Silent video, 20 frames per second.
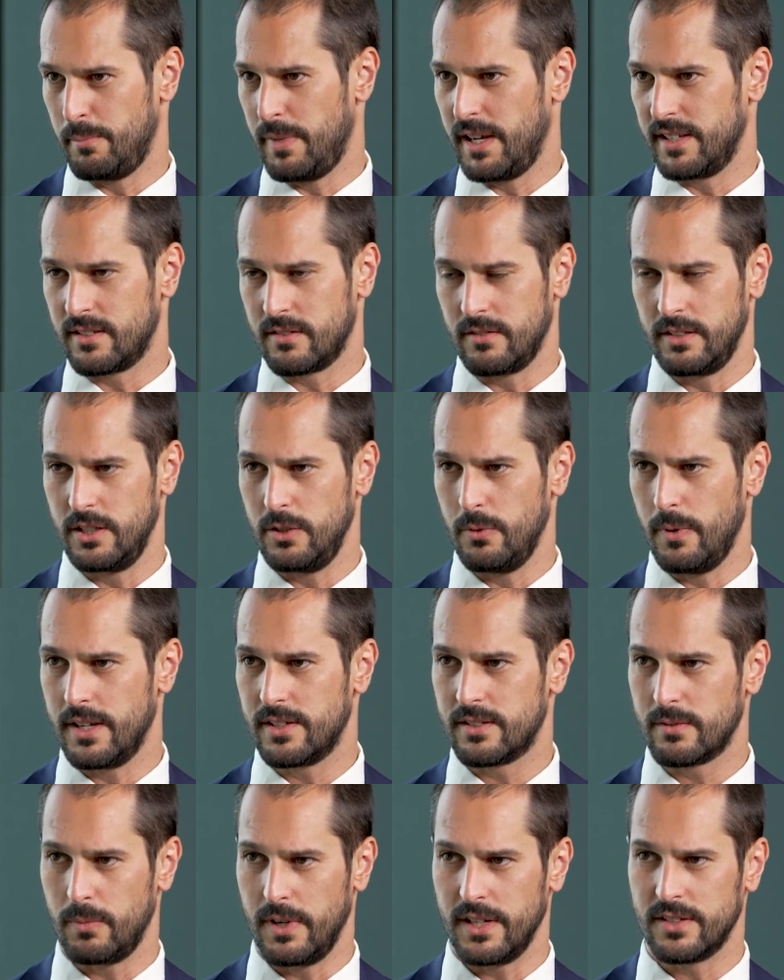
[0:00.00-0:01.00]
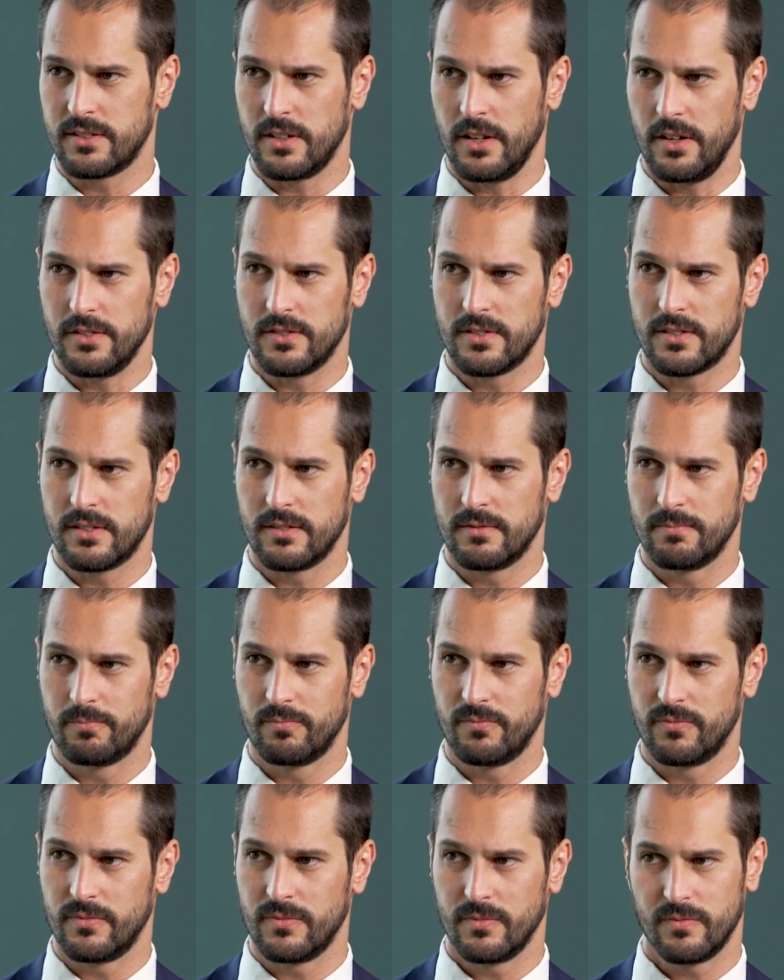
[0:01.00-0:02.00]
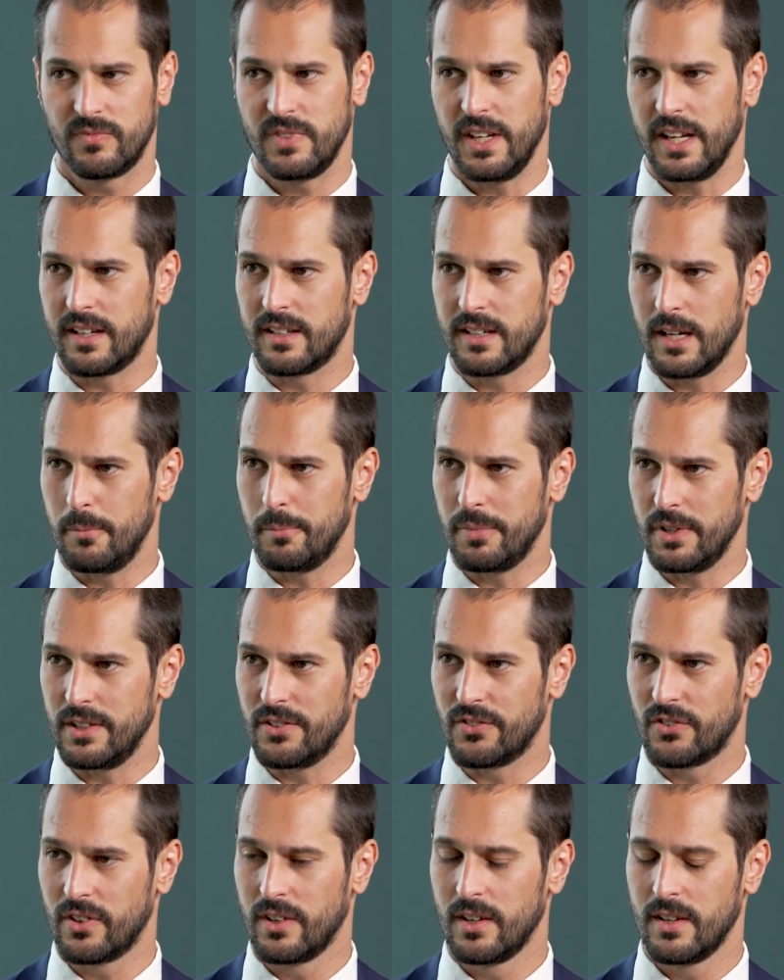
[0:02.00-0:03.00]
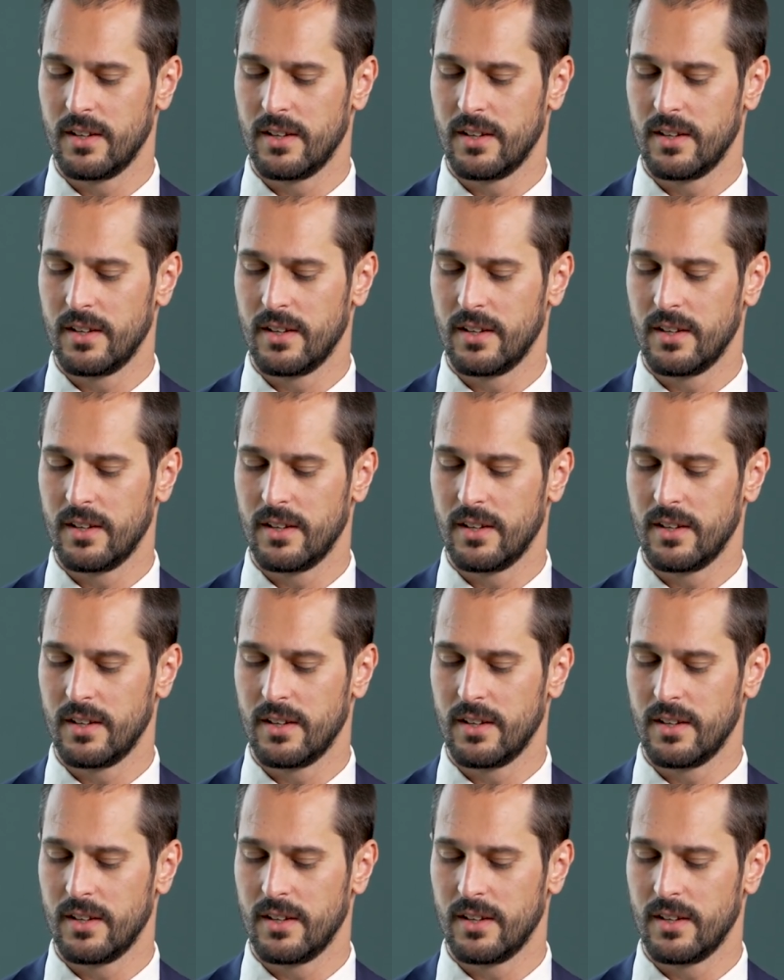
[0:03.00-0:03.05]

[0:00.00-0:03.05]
basically US West Coast tech companies.